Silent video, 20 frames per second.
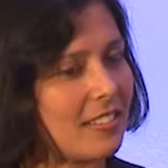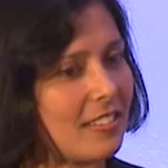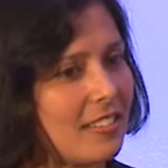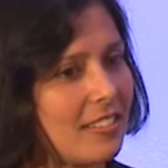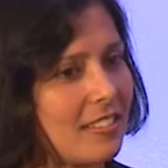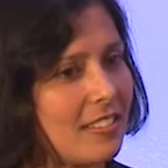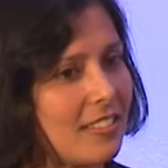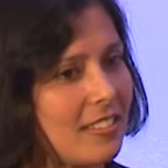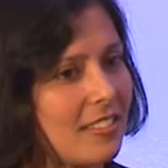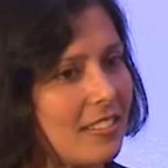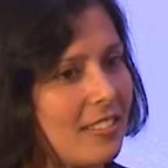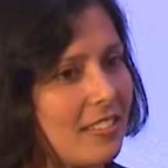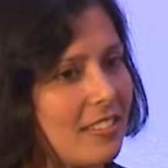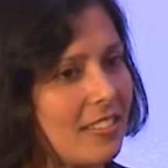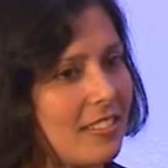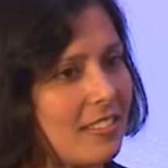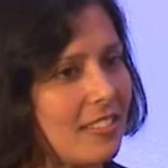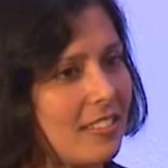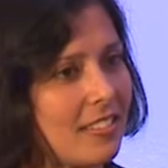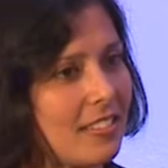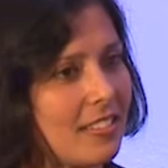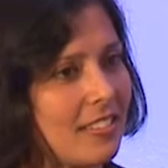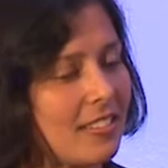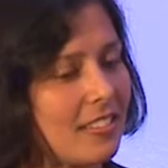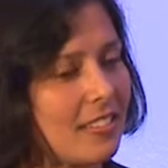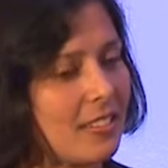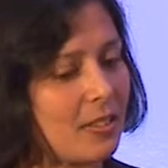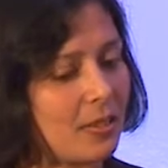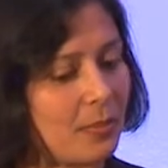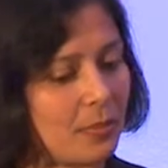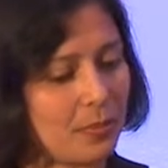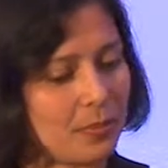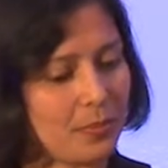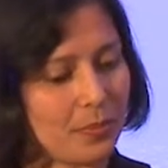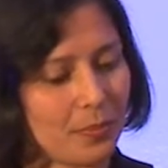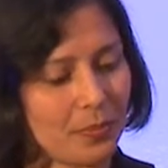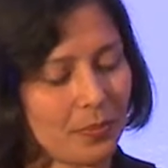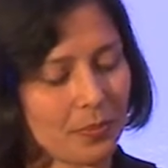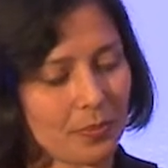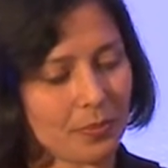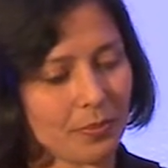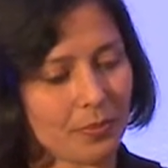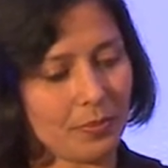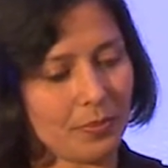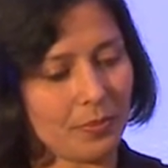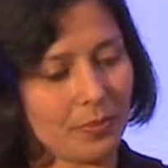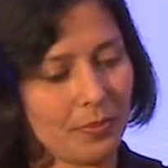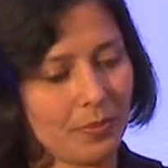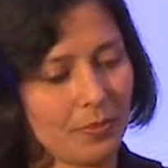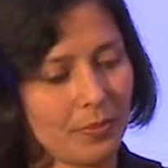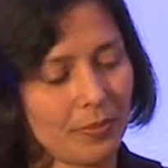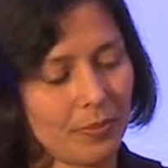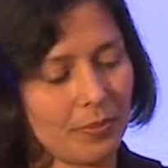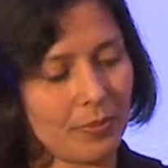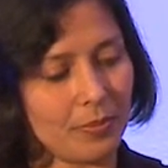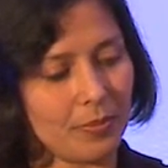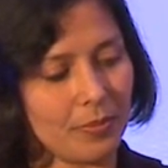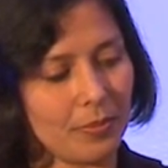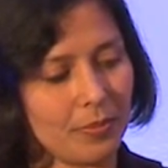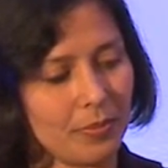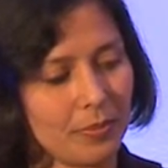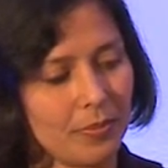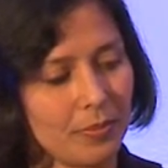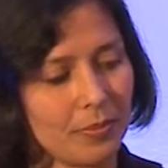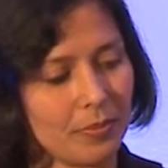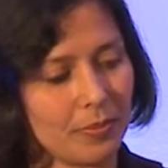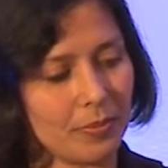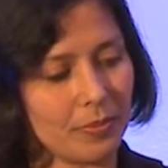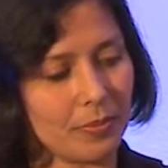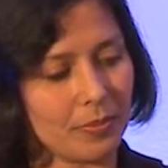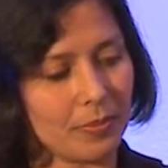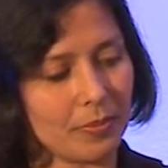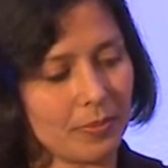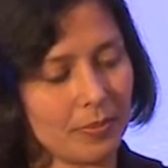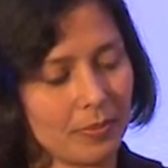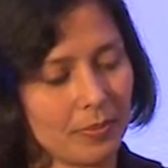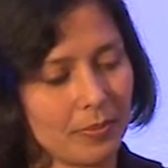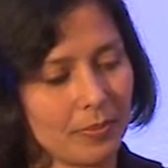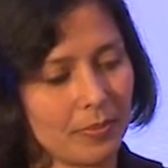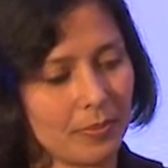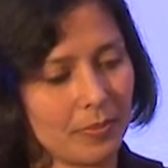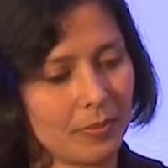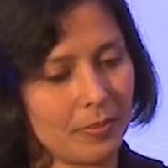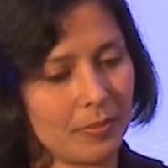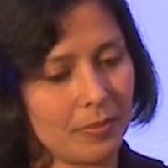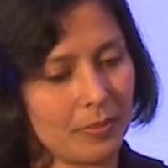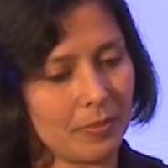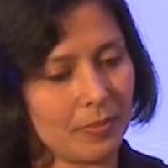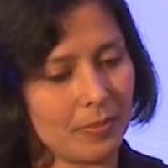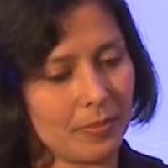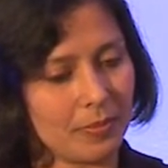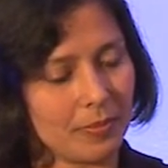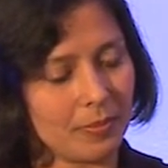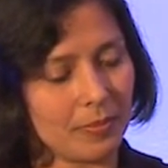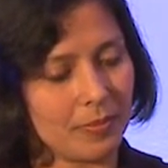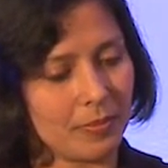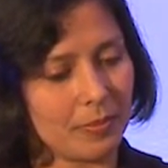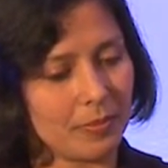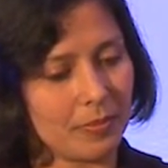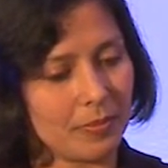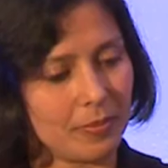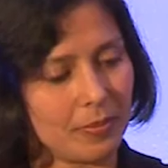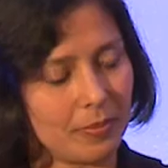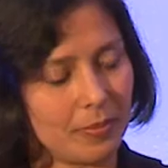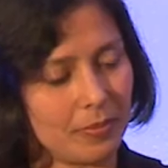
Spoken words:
The person shown says nothing.